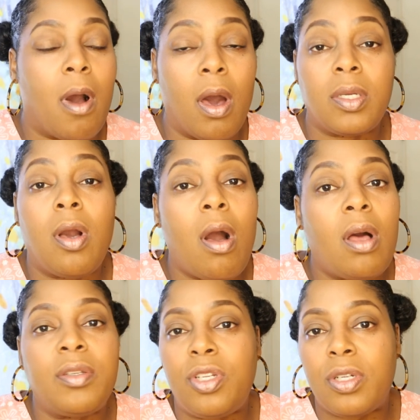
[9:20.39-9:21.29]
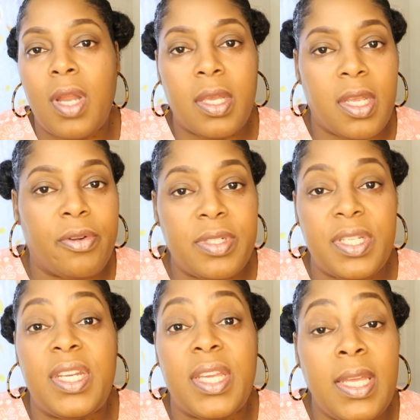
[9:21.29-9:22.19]
on call you're not
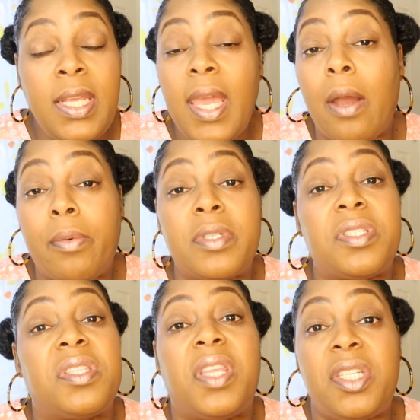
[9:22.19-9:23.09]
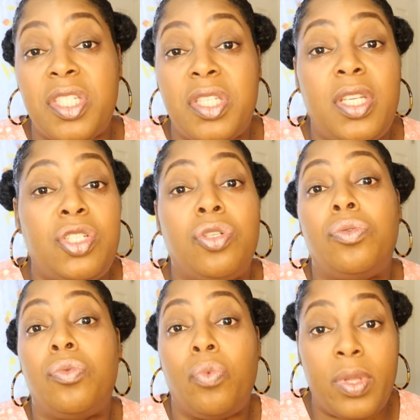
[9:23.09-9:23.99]
guaranteed any hours they just need
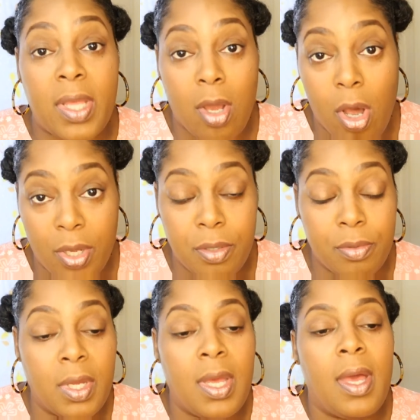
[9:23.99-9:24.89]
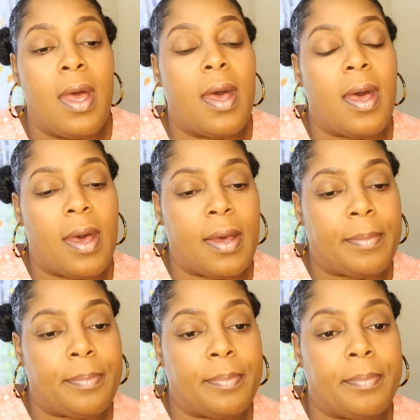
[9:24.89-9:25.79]
you when they call you
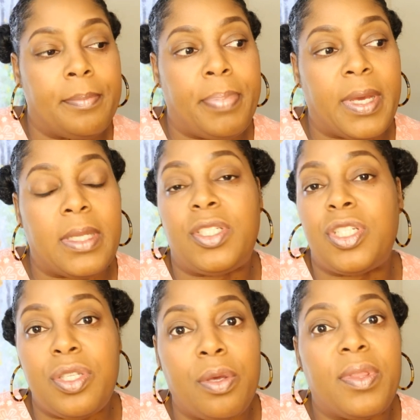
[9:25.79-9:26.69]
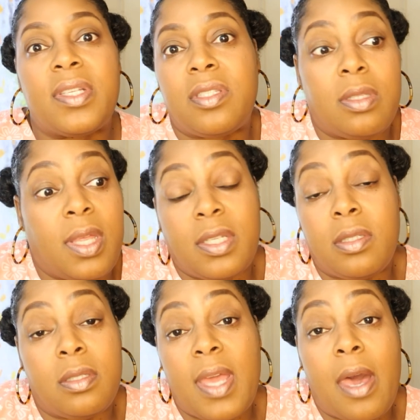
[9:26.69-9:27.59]
um, but just know that's that's
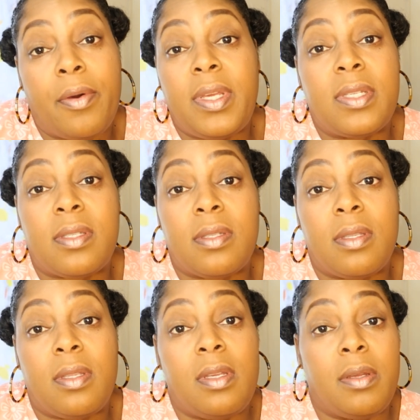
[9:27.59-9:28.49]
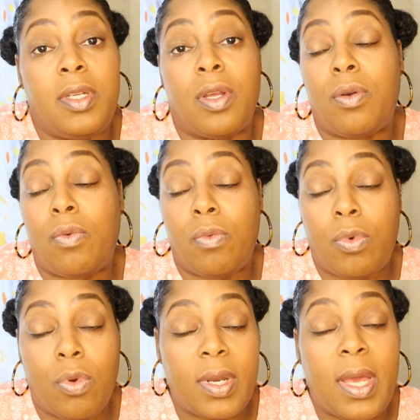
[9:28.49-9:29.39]
how it is you know
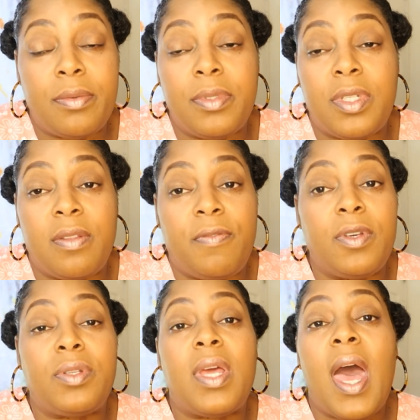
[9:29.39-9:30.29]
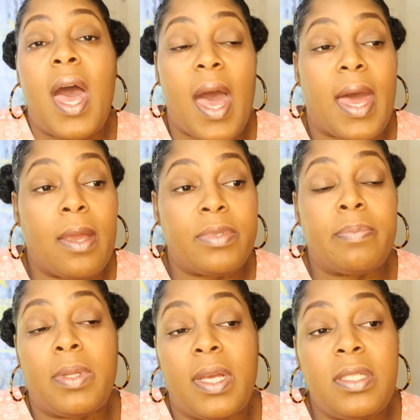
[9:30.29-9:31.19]
going out into the field i was
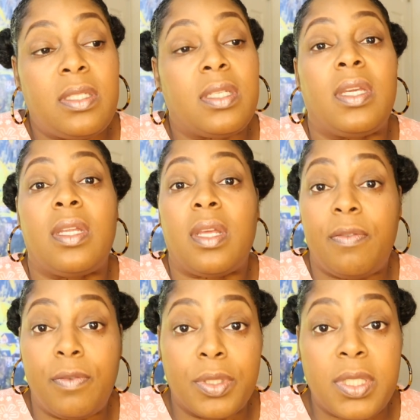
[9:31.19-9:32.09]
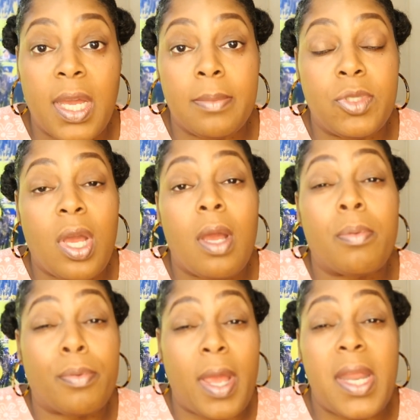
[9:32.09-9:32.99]
blessed to get a full-time
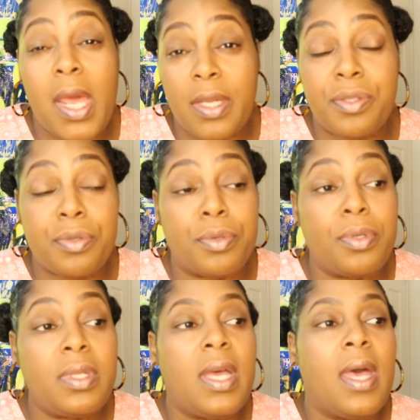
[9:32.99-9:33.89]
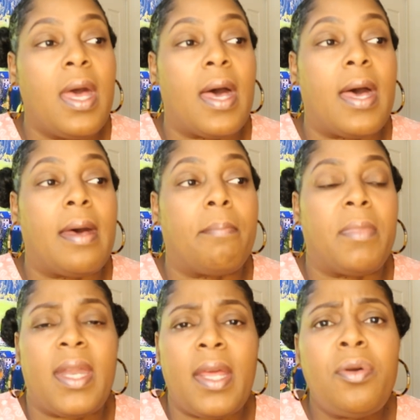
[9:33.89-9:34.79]
job right out of school um,
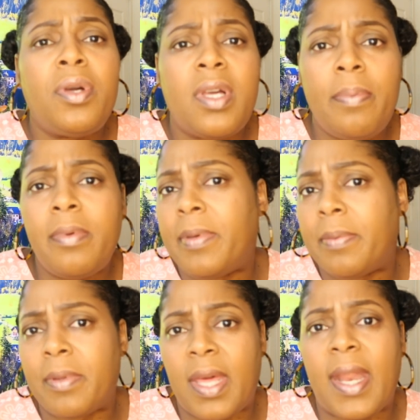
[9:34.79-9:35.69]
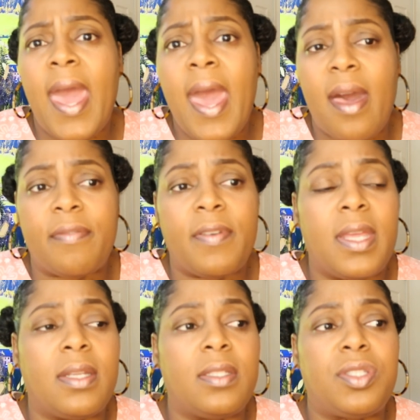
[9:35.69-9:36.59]
and i know a couple of people that have
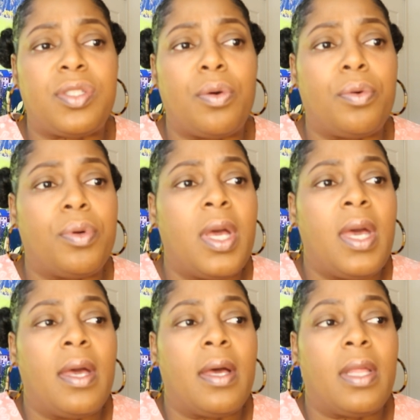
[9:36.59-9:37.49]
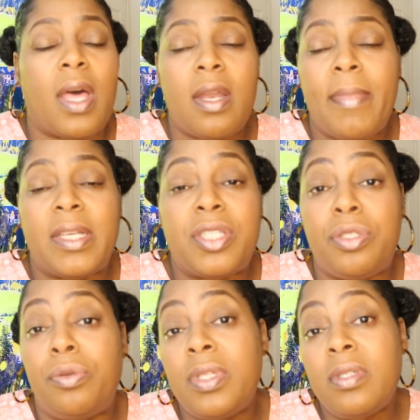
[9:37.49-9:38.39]
and so a lot of my
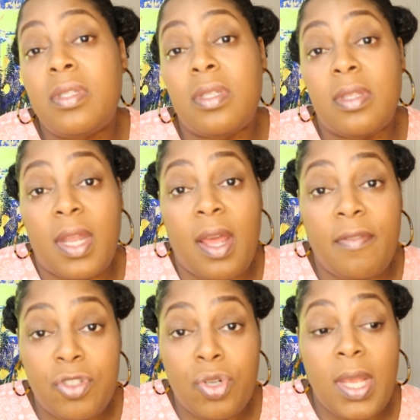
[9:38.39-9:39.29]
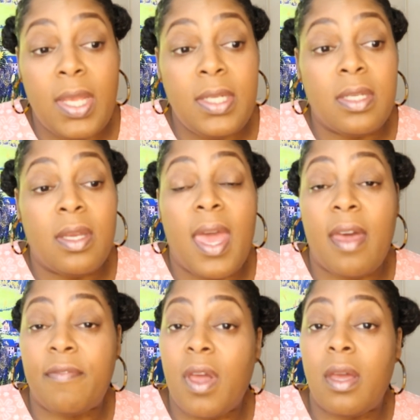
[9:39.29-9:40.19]
students that i've trained
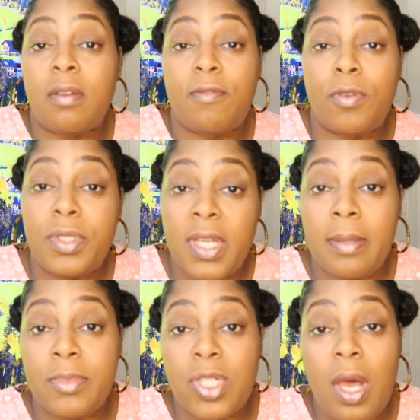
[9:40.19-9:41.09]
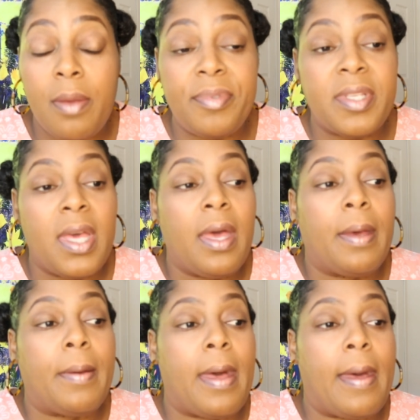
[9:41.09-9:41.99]
have gotten full-time jobs
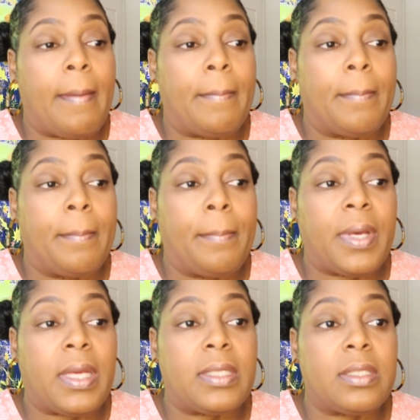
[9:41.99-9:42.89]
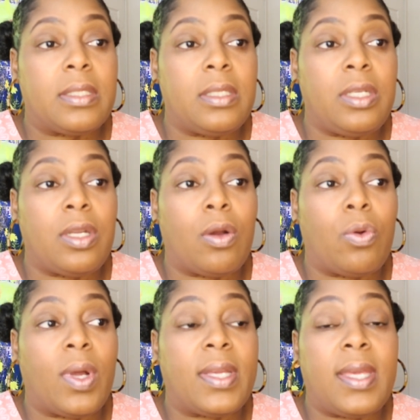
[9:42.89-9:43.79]
um, but you
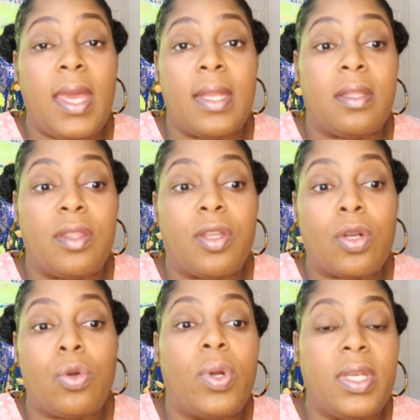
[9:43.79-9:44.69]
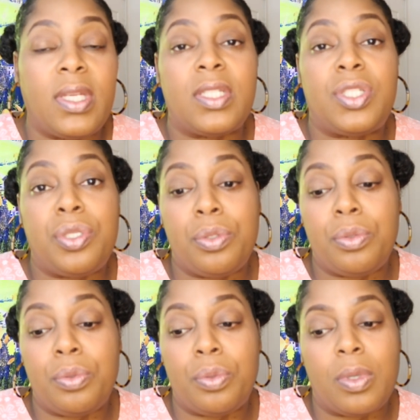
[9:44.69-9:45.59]
know again they're going
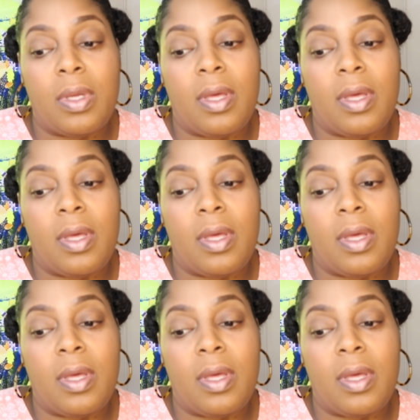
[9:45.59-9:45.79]
into